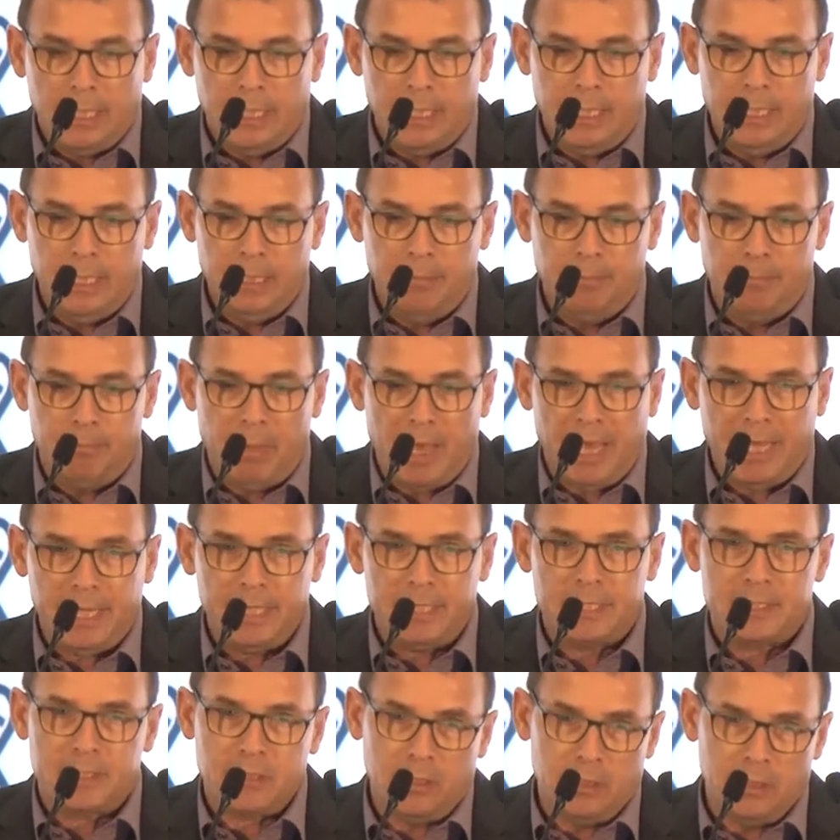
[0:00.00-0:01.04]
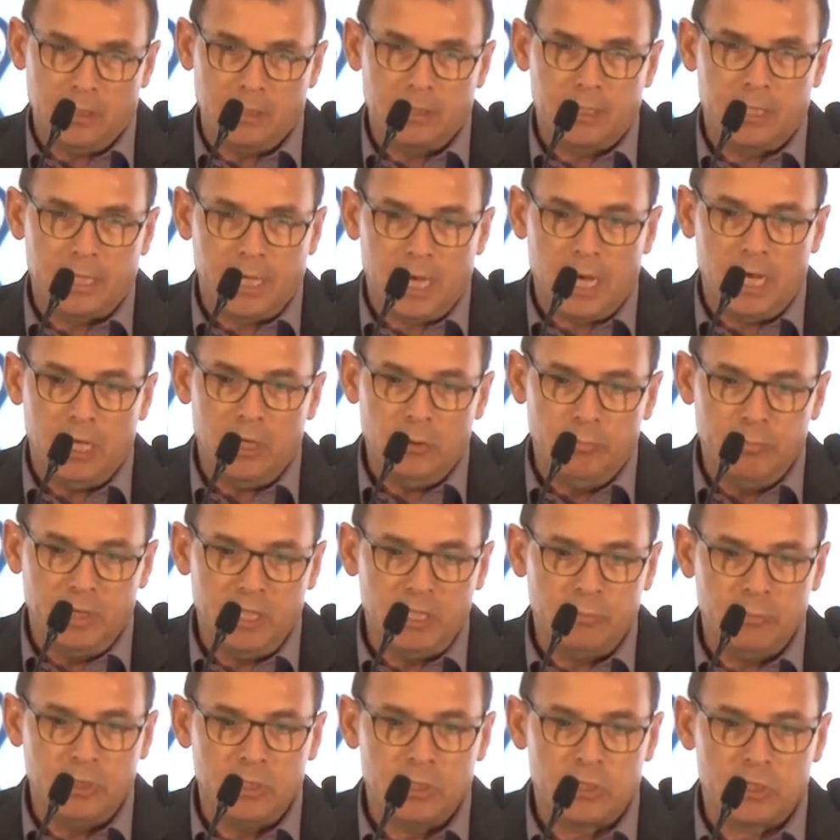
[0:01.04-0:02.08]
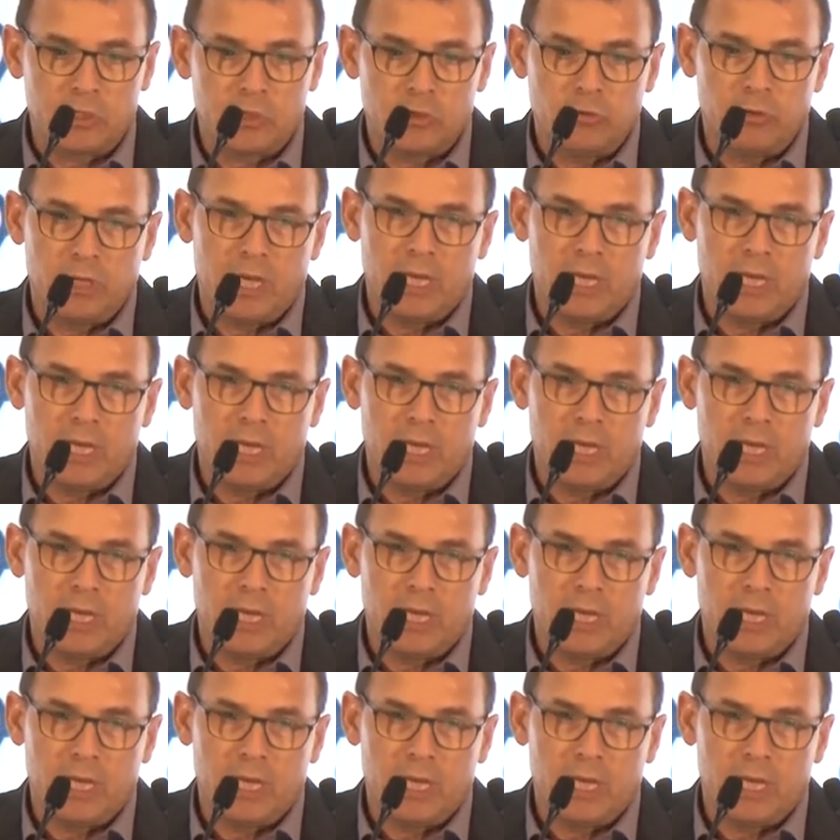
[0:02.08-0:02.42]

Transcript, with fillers: uh, based on the aluminium industry,